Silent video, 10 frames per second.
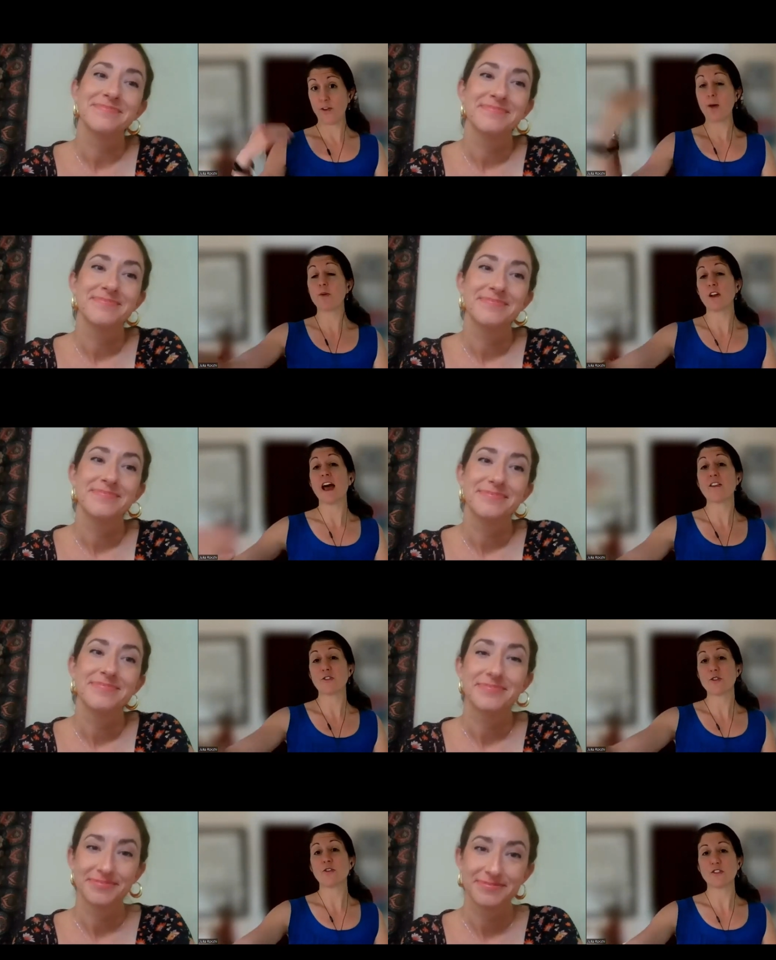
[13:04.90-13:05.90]
Speaker 1: mm. if i were to
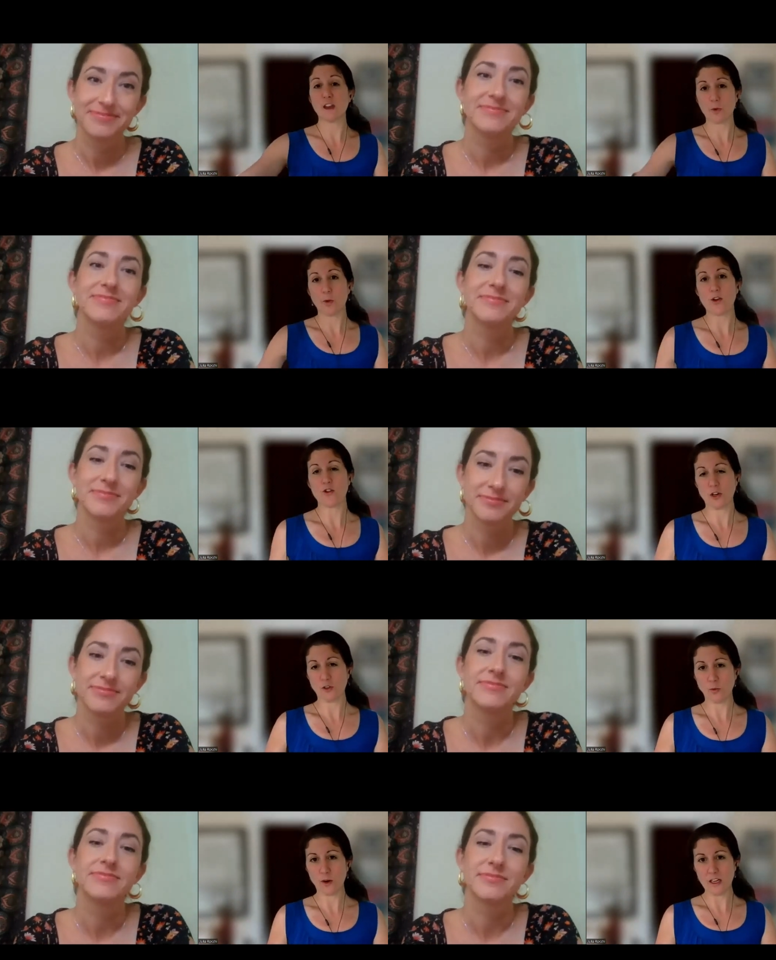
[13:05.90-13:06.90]
ask you the same question
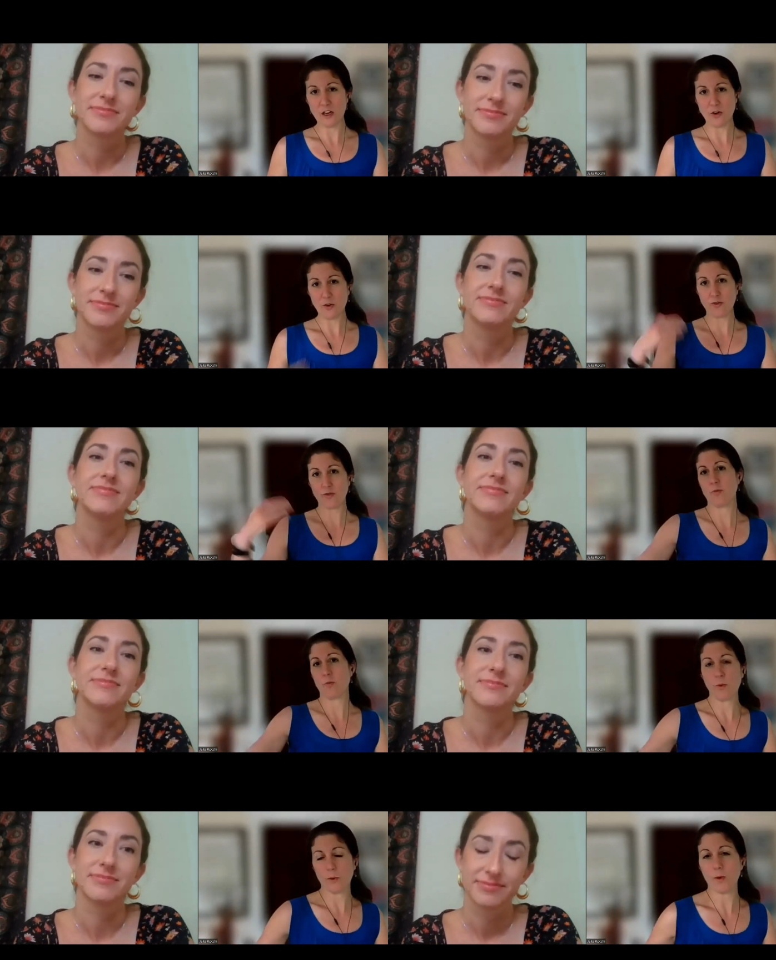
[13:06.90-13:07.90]
in 20 years
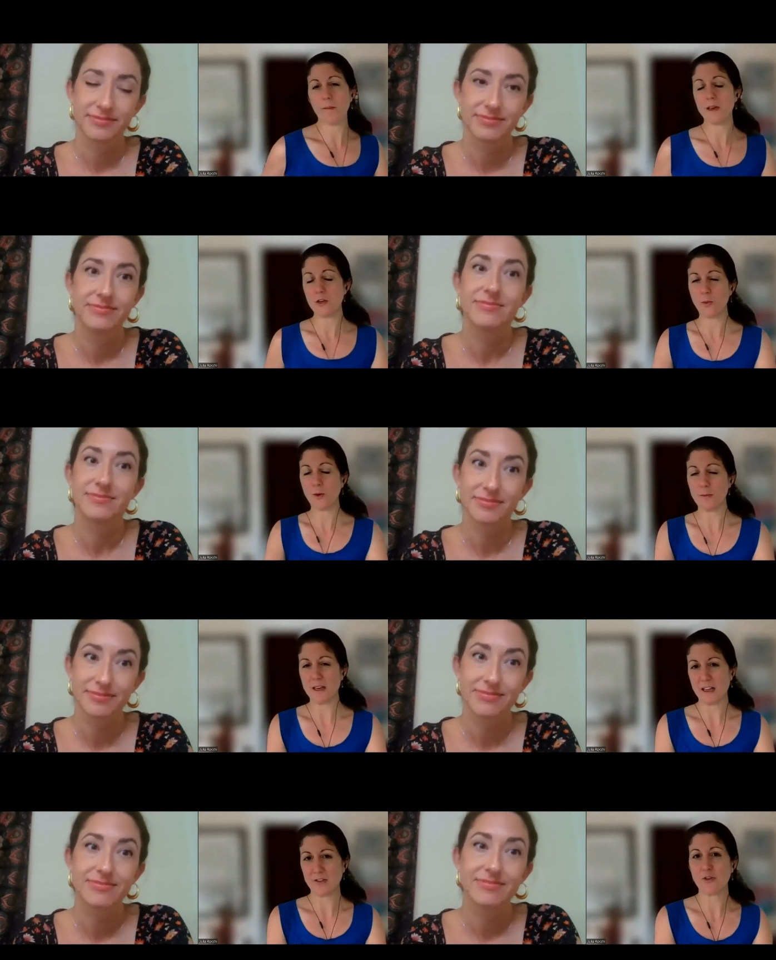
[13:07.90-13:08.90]
what, what might you want to
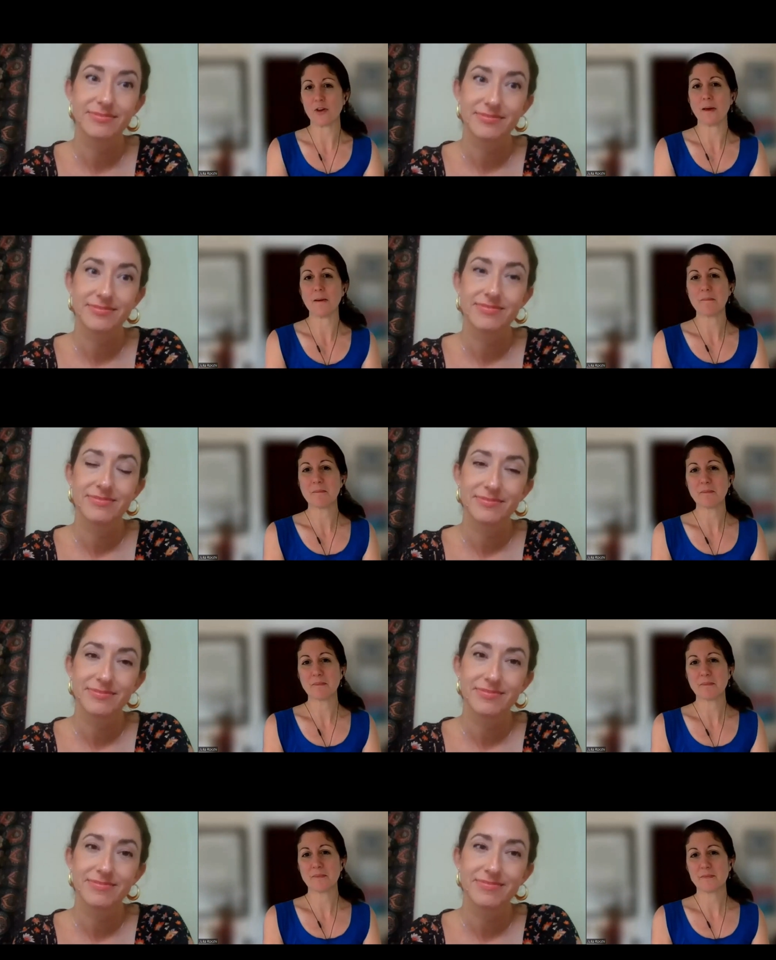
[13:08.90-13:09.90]
be answering me
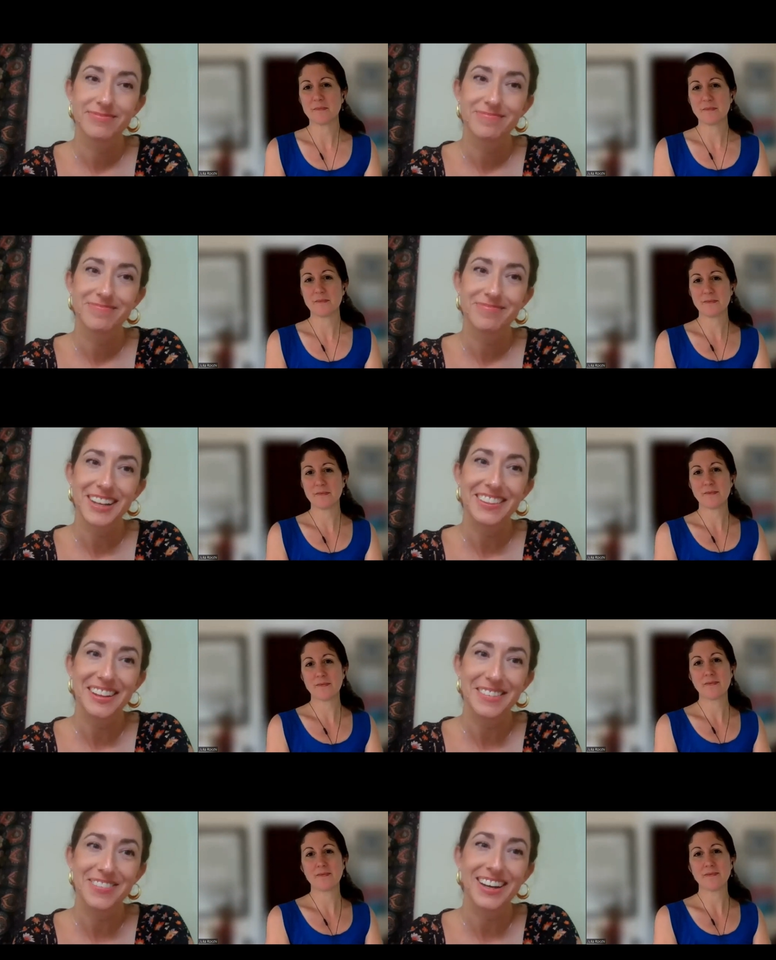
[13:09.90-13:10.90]
Speaker 2: i
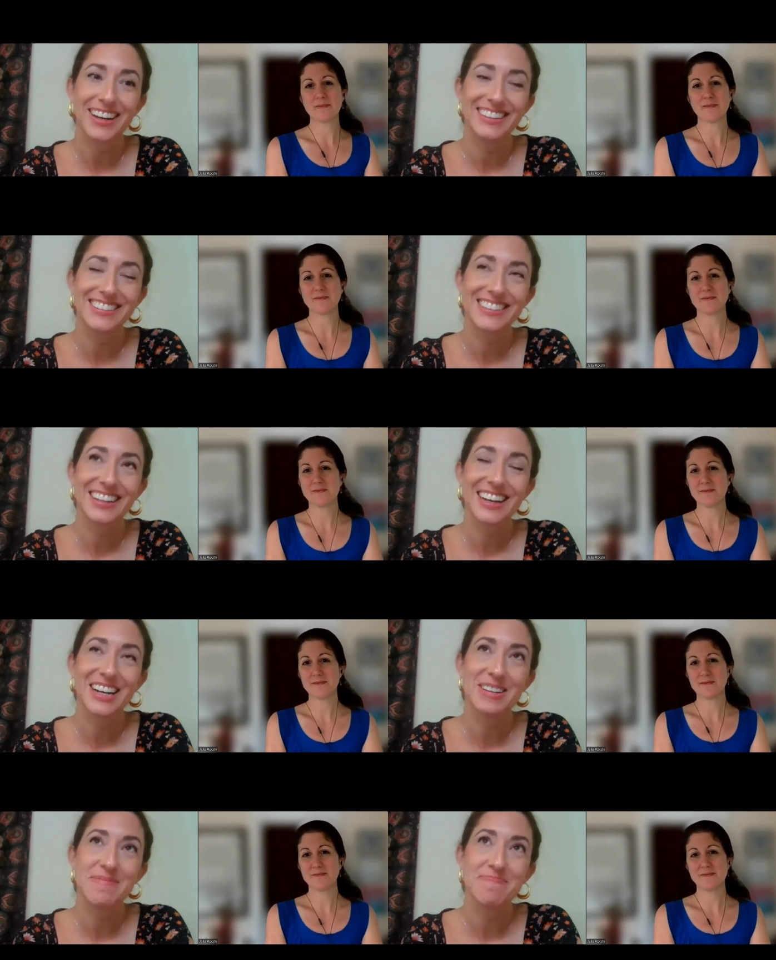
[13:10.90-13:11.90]
love that
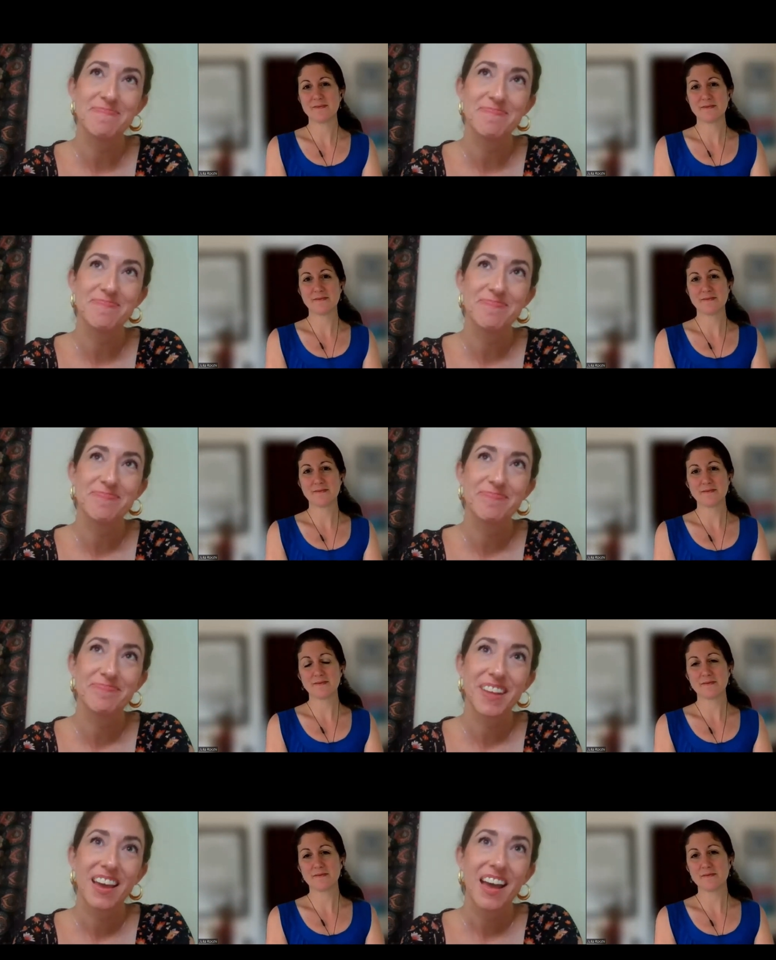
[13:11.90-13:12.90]
um,
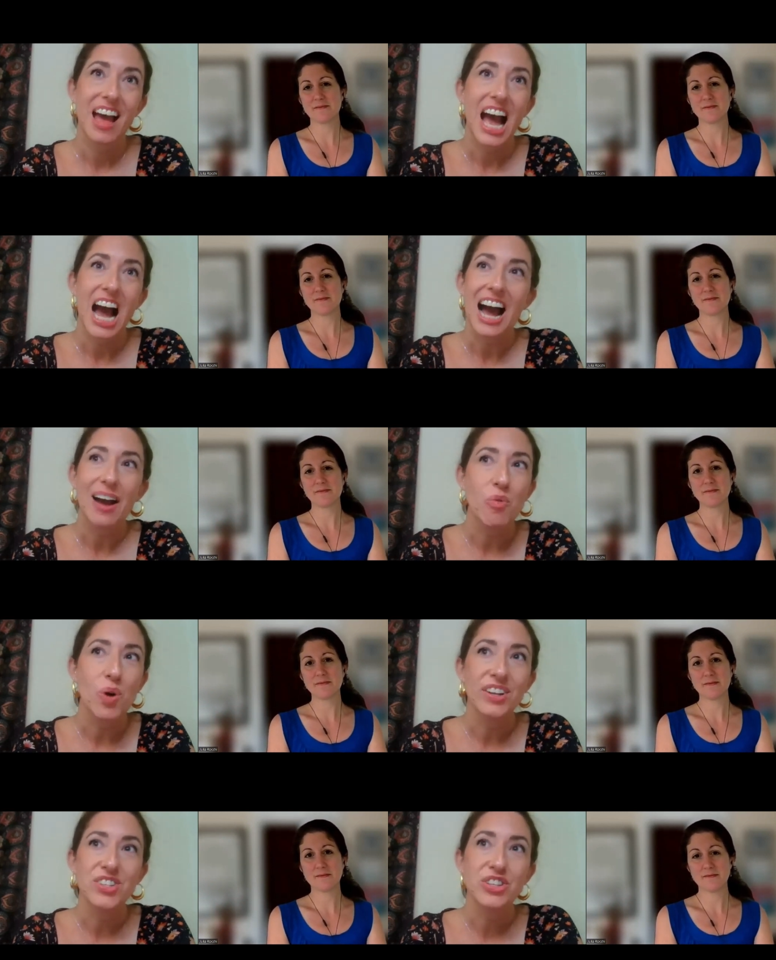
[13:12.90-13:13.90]
i
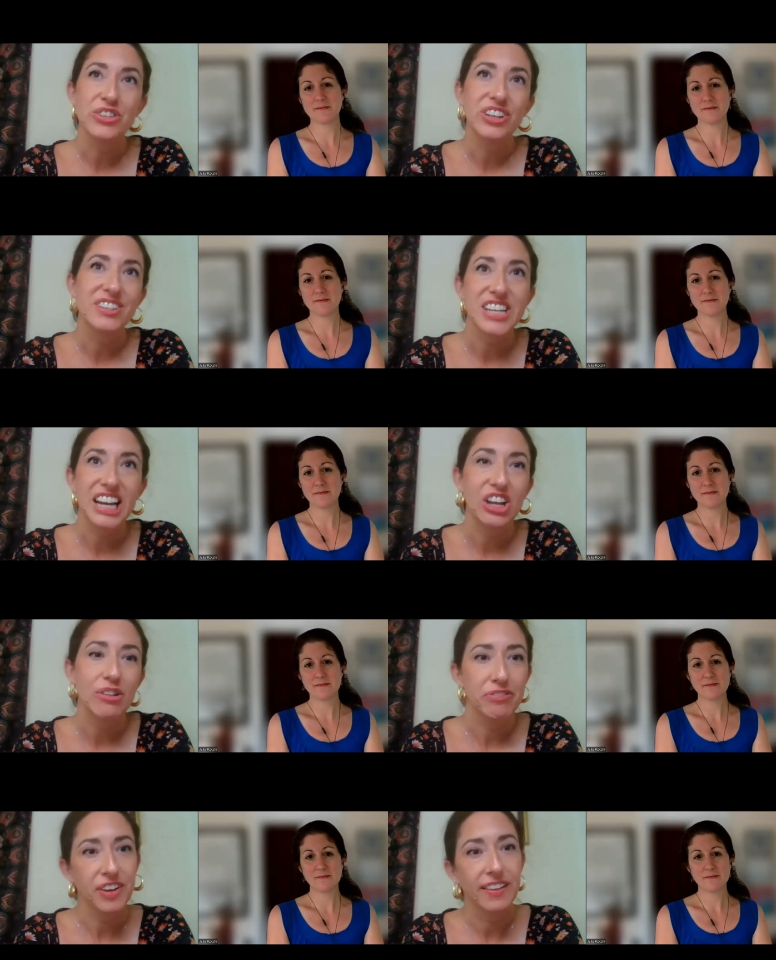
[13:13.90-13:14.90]
want to
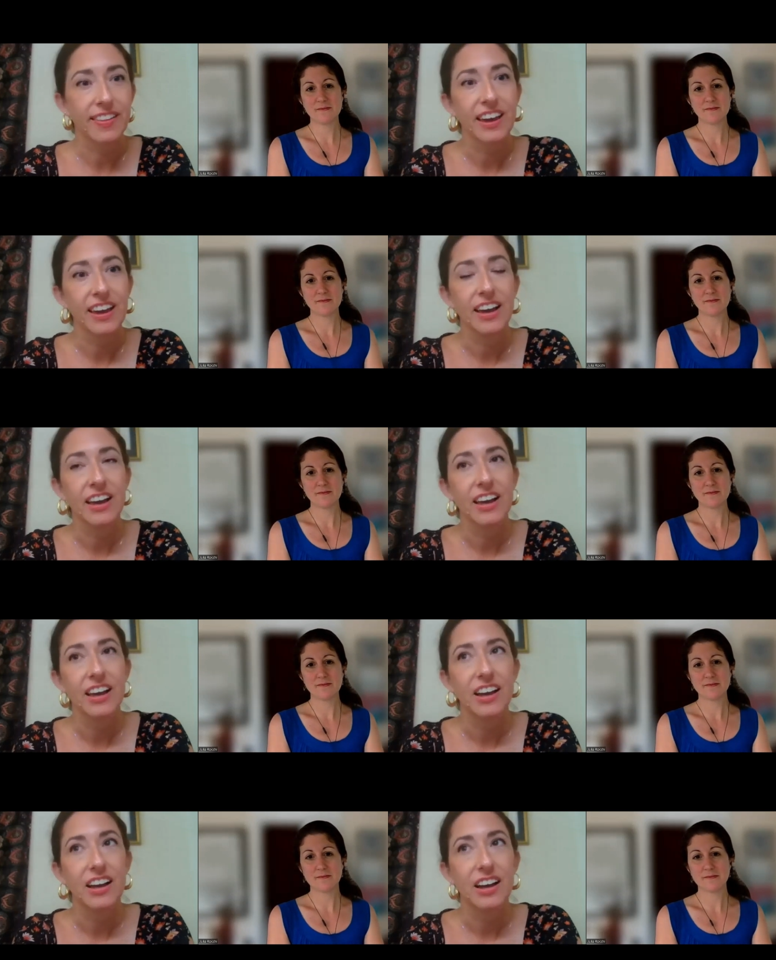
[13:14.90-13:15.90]
continue feeling